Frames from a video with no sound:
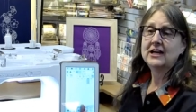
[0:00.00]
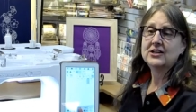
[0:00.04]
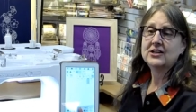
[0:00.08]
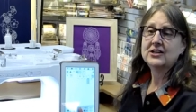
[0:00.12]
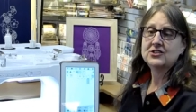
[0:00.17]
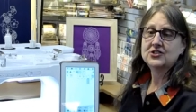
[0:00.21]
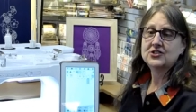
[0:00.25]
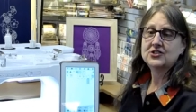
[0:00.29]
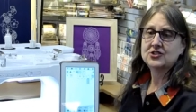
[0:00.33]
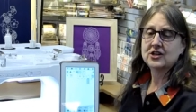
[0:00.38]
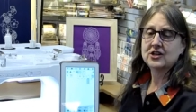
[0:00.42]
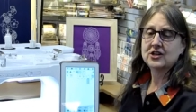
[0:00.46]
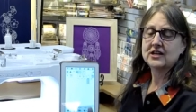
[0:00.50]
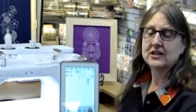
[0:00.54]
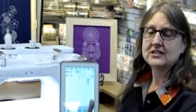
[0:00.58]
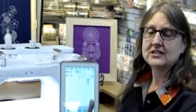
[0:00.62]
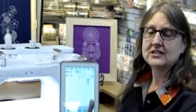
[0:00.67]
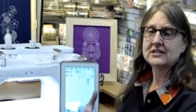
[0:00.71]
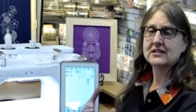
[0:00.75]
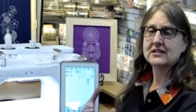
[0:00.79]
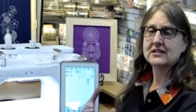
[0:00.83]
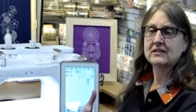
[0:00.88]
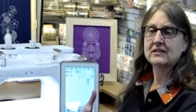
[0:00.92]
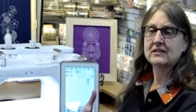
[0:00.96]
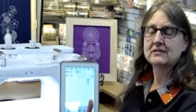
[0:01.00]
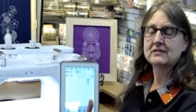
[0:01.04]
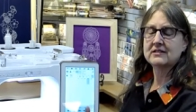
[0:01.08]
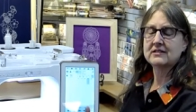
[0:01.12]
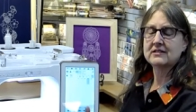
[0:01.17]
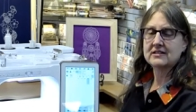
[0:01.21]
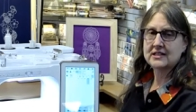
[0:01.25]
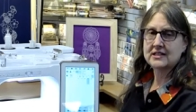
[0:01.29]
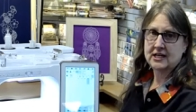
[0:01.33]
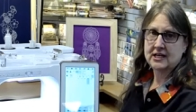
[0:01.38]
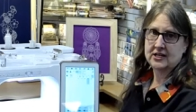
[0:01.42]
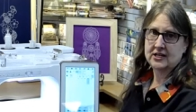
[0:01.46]
is just
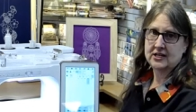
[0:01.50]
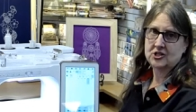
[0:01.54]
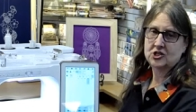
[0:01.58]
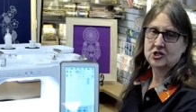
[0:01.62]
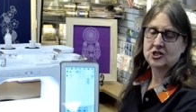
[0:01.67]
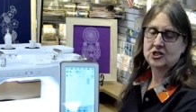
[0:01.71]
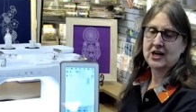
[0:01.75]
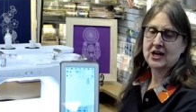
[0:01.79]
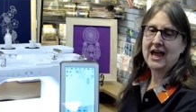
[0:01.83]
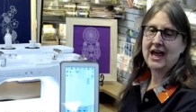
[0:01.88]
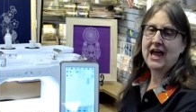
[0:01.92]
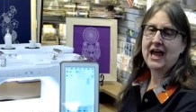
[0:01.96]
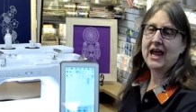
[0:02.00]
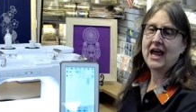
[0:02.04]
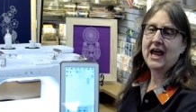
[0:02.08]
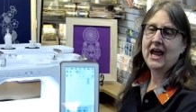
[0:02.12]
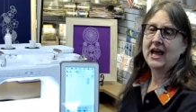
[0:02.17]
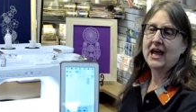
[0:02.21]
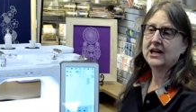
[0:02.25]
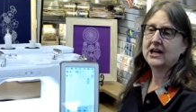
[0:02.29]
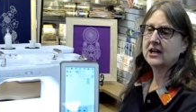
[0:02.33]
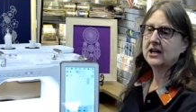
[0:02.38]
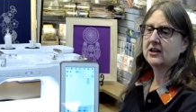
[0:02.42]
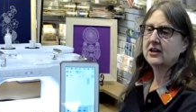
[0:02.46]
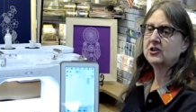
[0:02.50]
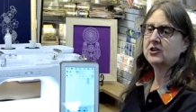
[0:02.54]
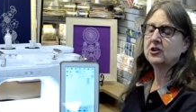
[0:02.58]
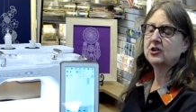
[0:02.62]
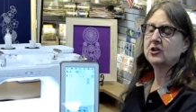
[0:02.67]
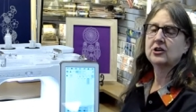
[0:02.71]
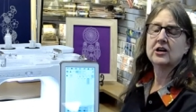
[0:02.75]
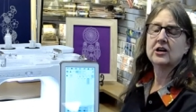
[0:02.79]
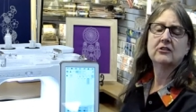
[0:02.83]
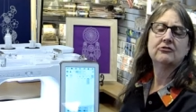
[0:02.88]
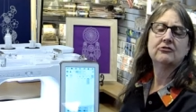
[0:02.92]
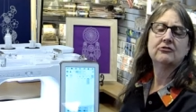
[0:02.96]
stitch and
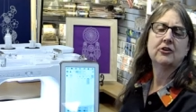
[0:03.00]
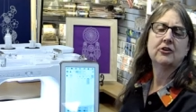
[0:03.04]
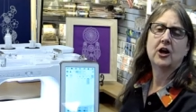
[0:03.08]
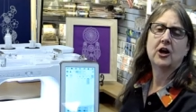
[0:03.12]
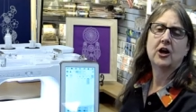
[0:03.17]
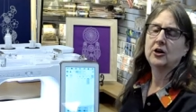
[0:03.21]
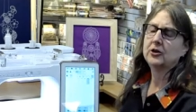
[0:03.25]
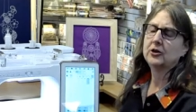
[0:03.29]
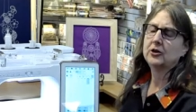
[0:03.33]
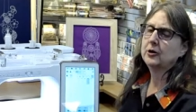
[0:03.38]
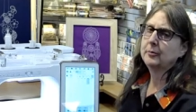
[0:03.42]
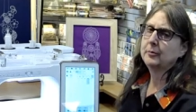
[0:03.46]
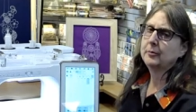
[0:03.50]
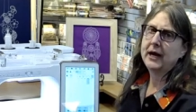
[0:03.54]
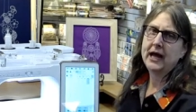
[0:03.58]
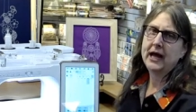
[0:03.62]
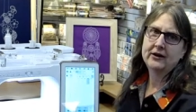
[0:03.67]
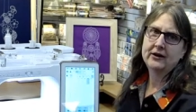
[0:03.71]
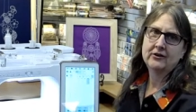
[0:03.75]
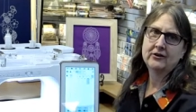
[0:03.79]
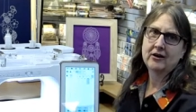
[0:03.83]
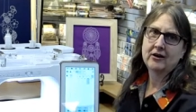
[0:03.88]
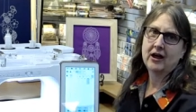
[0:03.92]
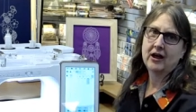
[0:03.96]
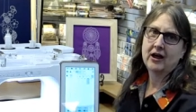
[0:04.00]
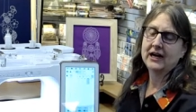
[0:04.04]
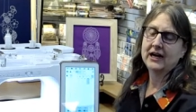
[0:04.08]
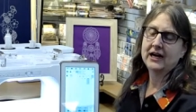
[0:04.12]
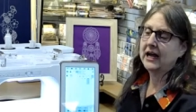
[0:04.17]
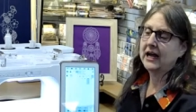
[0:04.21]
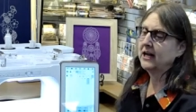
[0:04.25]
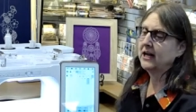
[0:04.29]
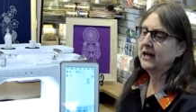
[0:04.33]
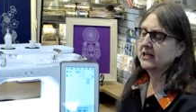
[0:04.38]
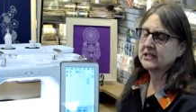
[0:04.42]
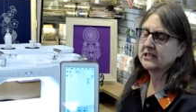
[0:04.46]
you're going to follow your pattern
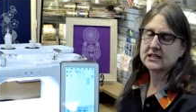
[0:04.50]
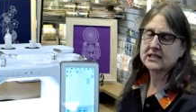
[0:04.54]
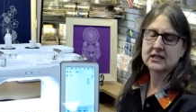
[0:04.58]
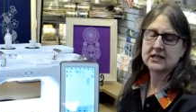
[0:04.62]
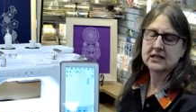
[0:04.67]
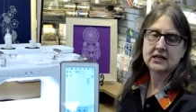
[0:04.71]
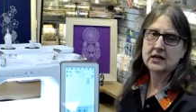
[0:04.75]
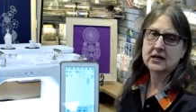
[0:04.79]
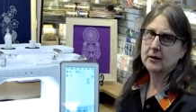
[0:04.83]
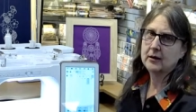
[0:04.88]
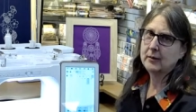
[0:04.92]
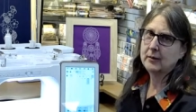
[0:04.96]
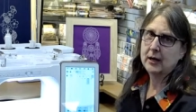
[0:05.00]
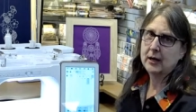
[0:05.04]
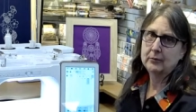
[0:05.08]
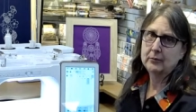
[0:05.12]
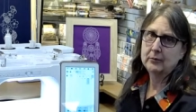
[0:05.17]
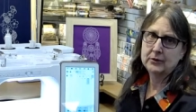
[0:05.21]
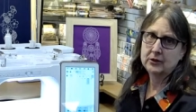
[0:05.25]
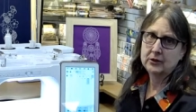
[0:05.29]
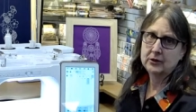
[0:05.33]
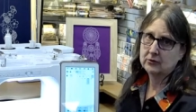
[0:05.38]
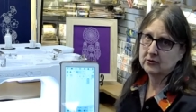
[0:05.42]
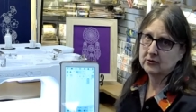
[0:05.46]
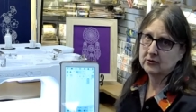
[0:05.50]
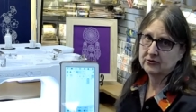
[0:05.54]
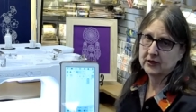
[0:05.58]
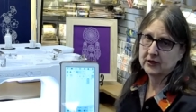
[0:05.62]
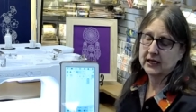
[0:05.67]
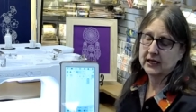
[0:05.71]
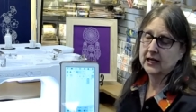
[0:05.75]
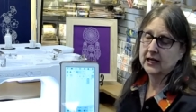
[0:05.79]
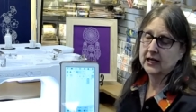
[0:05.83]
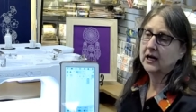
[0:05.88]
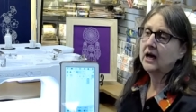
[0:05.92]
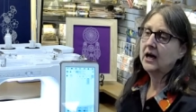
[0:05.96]
line and it's going to come out
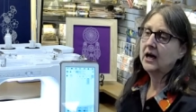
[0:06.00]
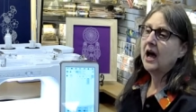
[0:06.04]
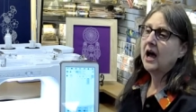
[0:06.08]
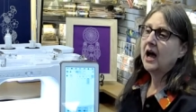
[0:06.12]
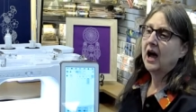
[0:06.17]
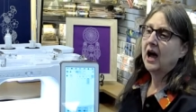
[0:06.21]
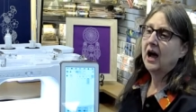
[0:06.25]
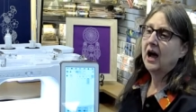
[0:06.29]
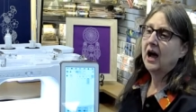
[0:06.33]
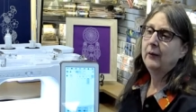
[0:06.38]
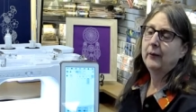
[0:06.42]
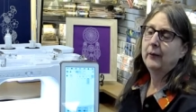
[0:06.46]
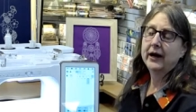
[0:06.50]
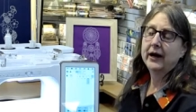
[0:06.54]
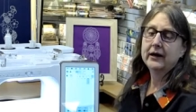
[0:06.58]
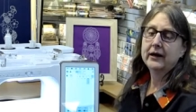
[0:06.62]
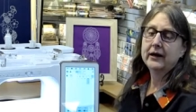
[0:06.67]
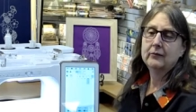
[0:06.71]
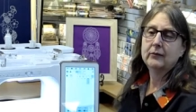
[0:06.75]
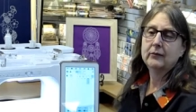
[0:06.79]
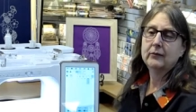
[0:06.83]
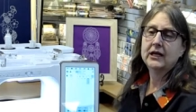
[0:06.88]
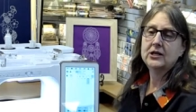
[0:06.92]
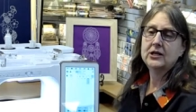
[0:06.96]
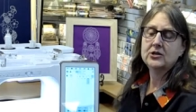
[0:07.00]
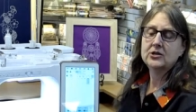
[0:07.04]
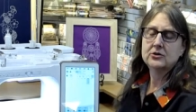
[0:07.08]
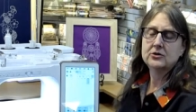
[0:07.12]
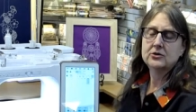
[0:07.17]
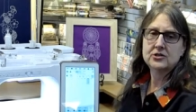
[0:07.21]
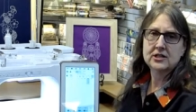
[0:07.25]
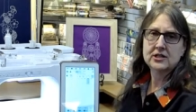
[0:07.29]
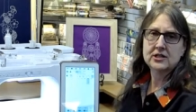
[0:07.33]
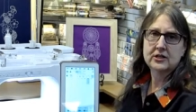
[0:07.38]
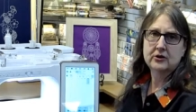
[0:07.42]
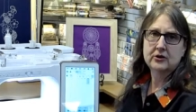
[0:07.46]
beautifully. I recommend
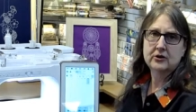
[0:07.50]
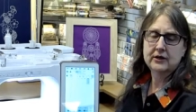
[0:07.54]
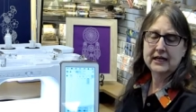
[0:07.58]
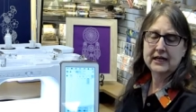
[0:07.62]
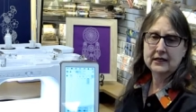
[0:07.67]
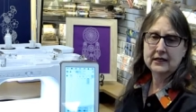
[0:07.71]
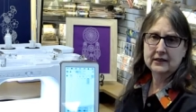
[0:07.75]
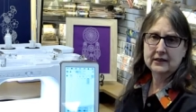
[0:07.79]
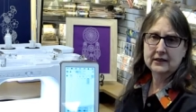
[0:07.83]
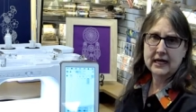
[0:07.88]
using your needle